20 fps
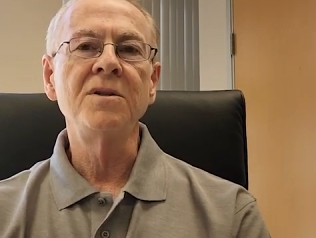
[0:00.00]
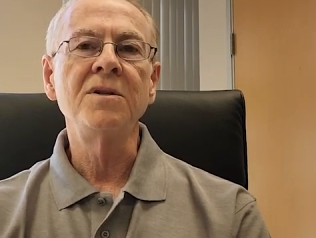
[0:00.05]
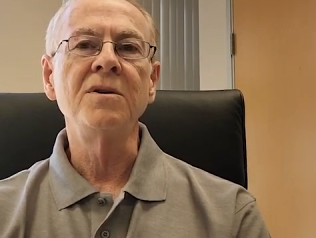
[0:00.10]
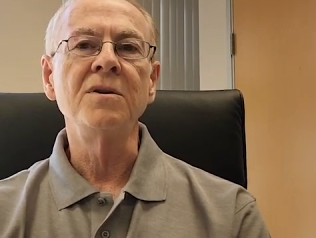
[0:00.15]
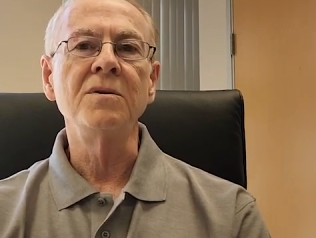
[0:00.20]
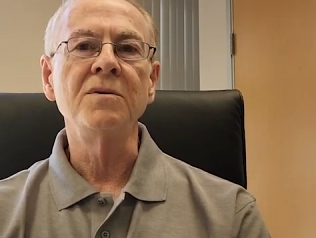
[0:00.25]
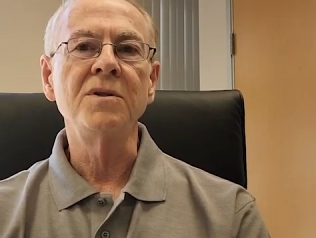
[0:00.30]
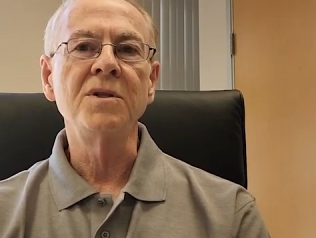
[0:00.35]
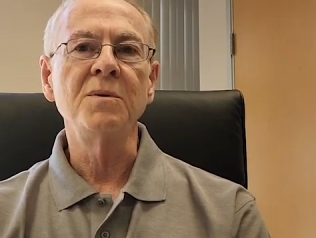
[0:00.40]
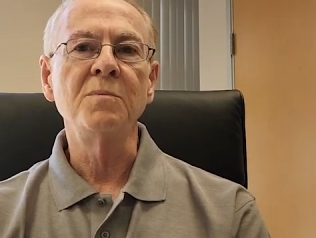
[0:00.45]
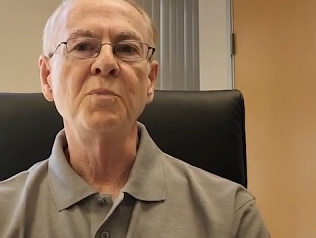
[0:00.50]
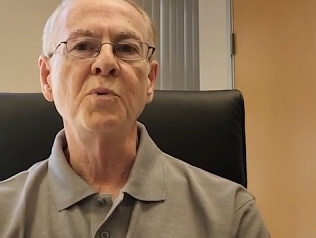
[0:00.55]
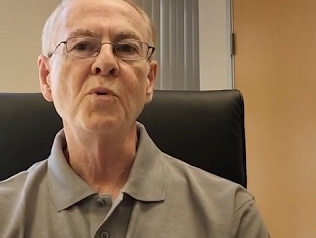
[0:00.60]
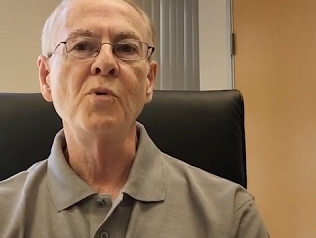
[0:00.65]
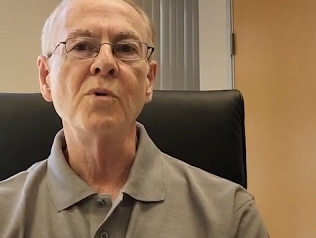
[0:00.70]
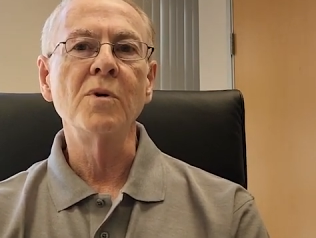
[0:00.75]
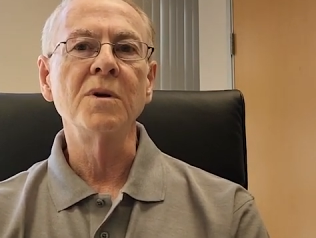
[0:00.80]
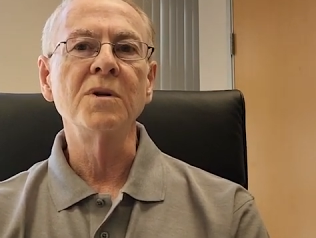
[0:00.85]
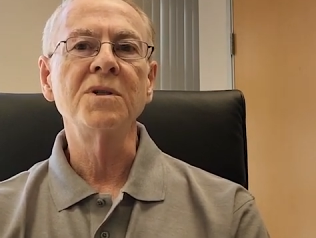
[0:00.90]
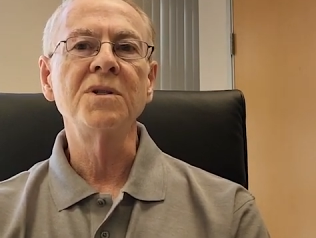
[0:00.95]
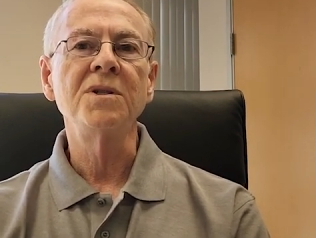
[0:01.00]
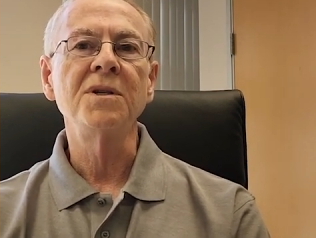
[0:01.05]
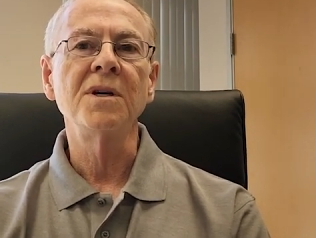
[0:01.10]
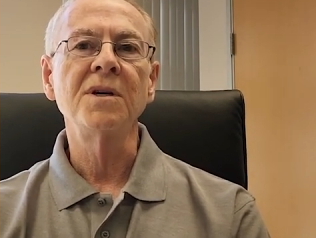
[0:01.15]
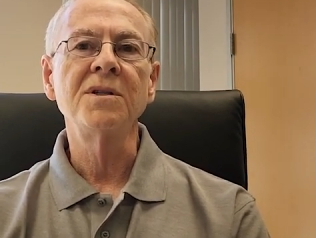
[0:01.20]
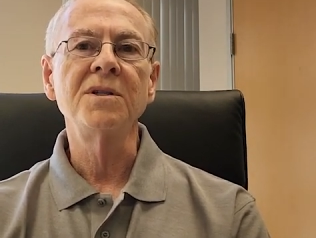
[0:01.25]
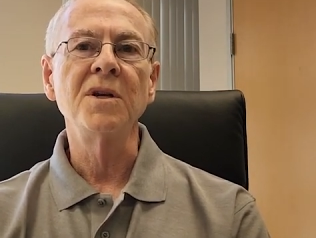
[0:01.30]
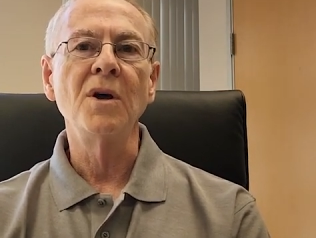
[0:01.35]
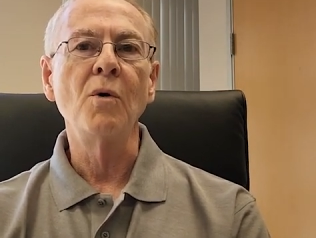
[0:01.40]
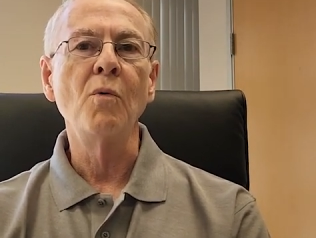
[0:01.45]
to support
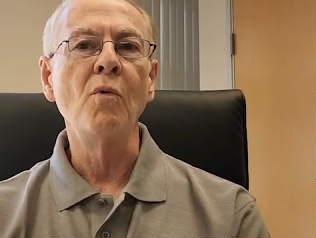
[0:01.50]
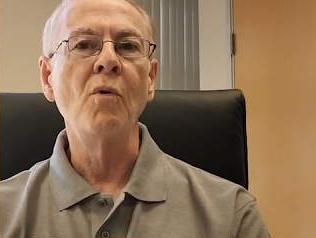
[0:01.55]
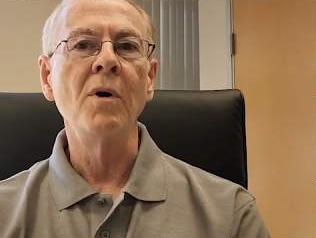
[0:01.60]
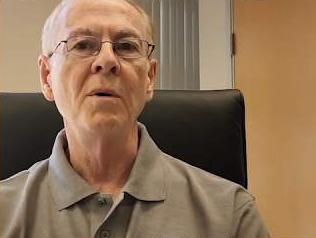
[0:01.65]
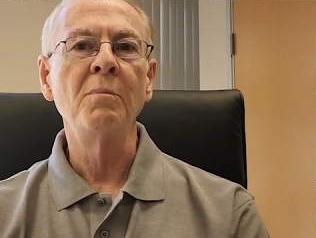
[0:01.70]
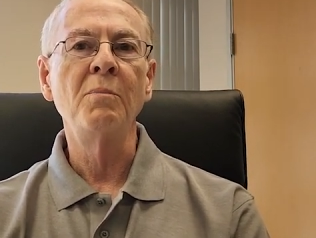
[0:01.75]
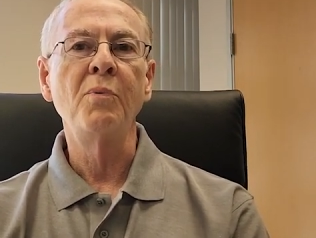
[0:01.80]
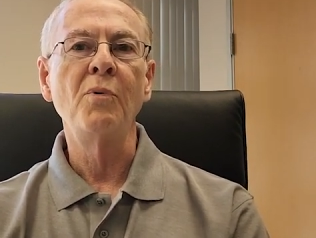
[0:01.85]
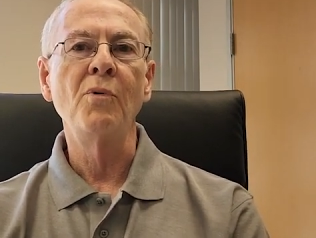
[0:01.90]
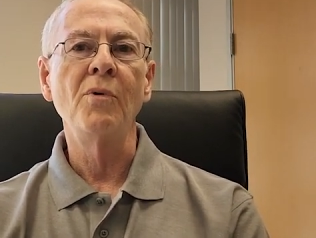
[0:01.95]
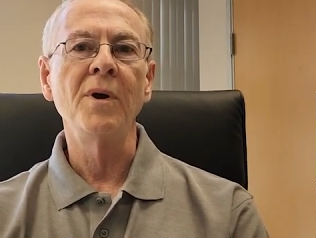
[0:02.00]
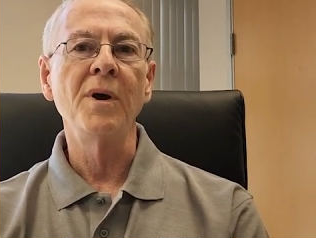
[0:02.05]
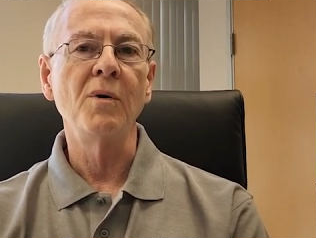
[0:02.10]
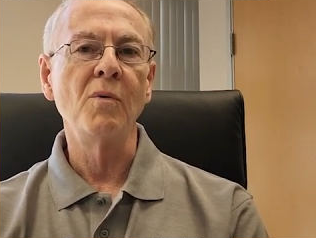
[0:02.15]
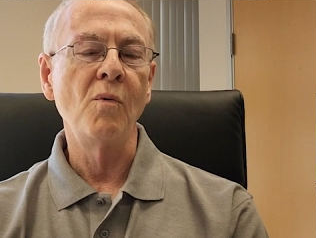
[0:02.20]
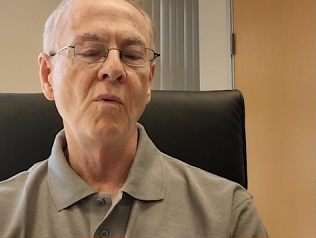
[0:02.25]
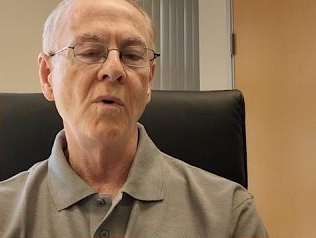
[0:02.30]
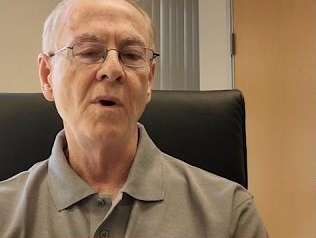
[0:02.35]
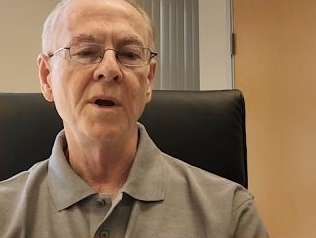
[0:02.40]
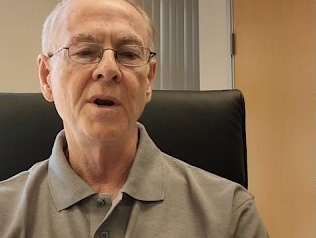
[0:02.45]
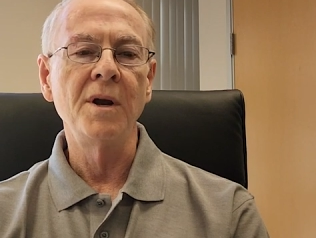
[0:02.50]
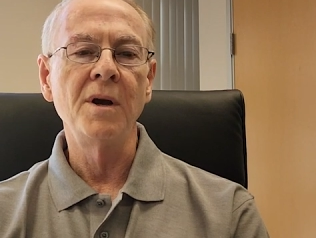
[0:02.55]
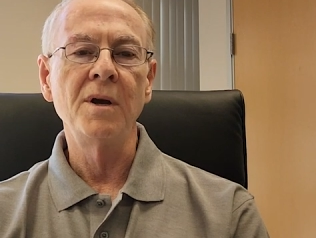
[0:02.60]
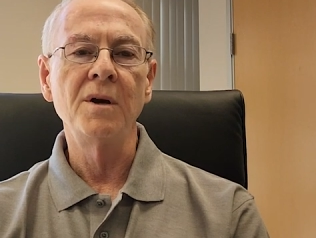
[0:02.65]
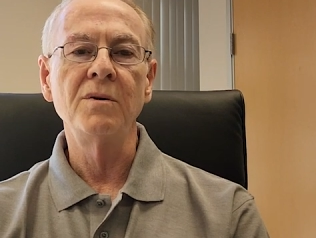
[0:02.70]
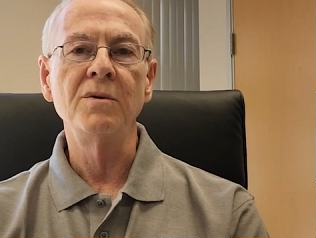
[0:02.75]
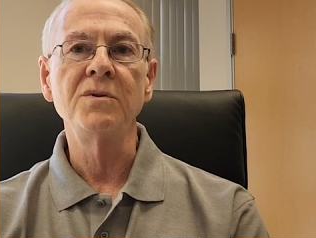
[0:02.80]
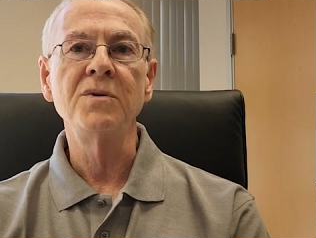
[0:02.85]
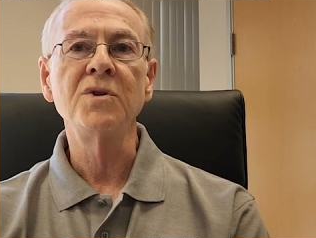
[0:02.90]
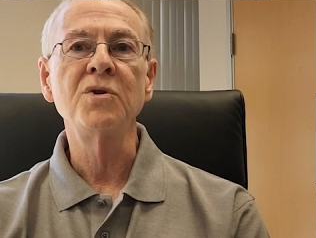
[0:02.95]
CXL 1.1
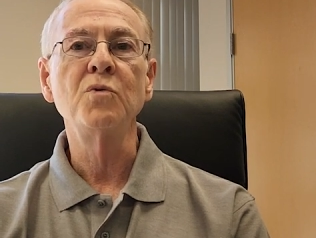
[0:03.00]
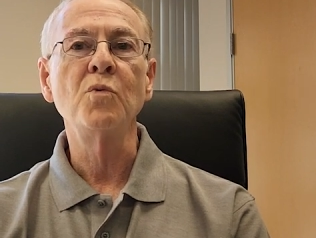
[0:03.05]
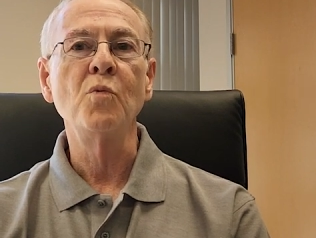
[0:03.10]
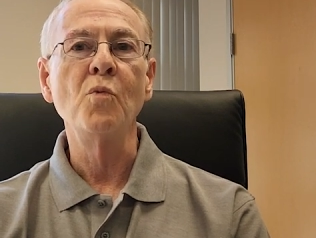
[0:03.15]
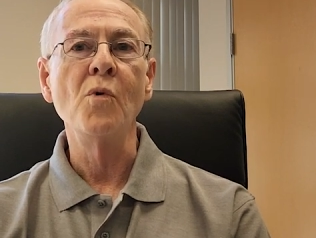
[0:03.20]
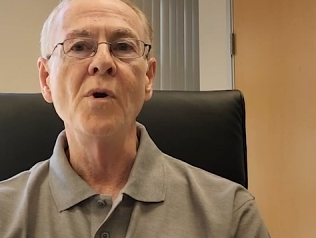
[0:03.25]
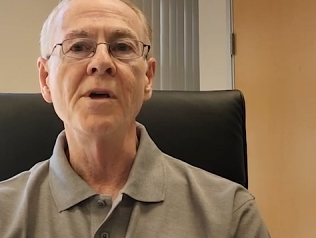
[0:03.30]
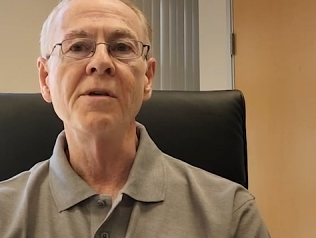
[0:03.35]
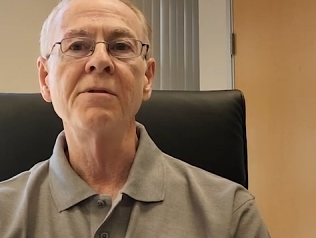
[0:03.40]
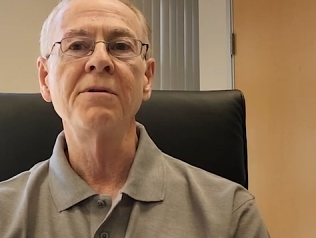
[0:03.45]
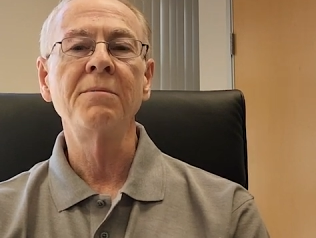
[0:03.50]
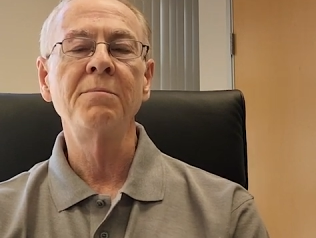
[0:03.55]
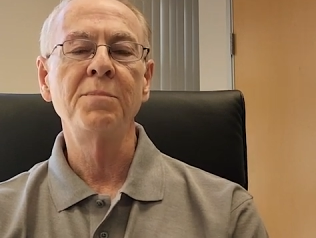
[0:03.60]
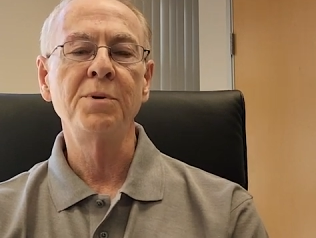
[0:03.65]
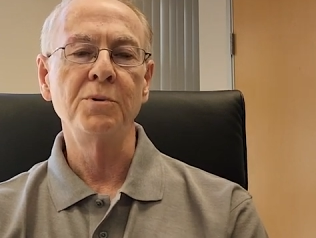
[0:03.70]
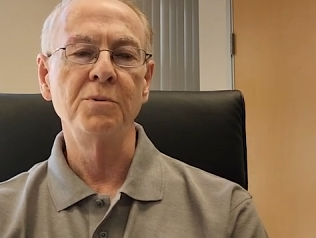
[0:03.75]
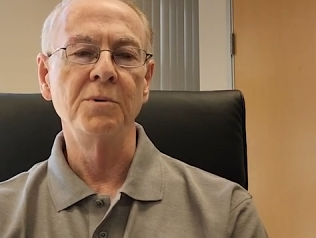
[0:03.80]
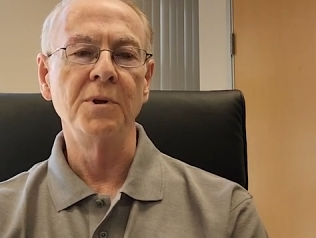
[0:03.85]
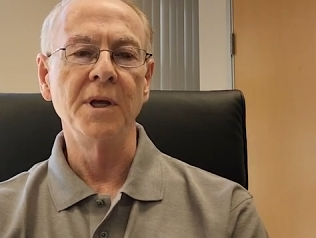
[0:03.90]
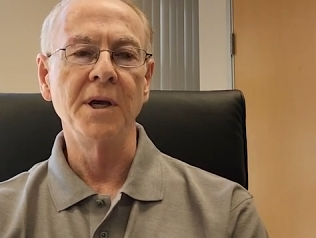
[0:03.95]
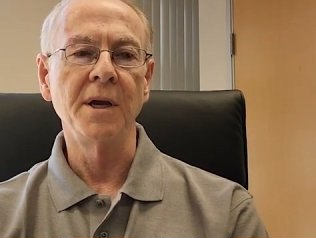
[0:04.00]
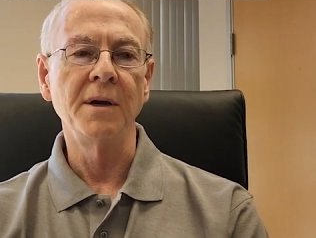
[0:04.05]
hosts with pool.